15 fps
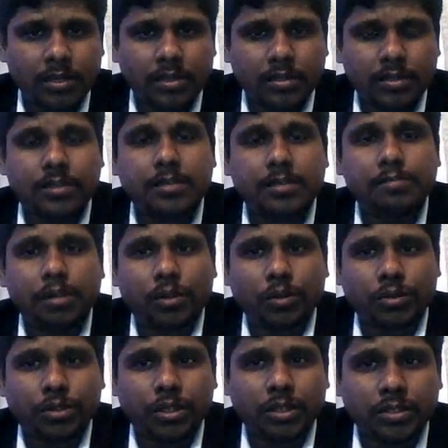The simple
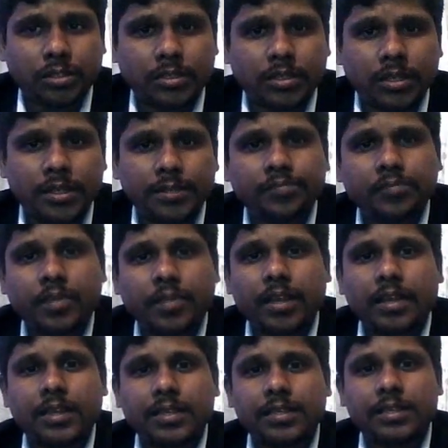question is
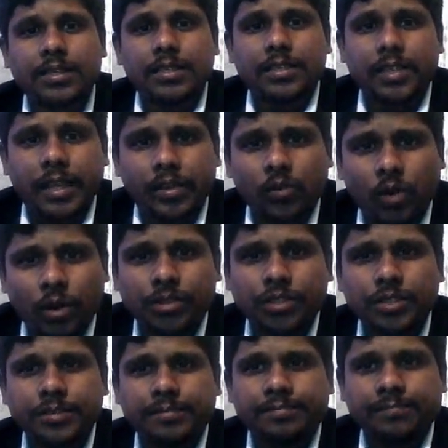it a
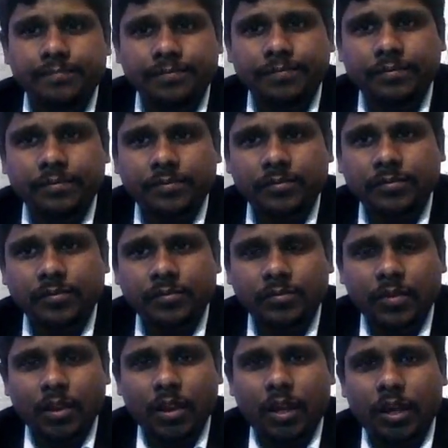technology
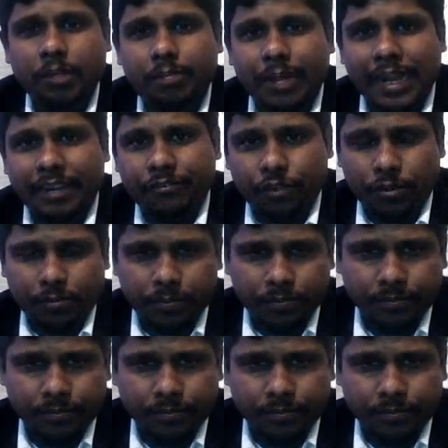or a platform?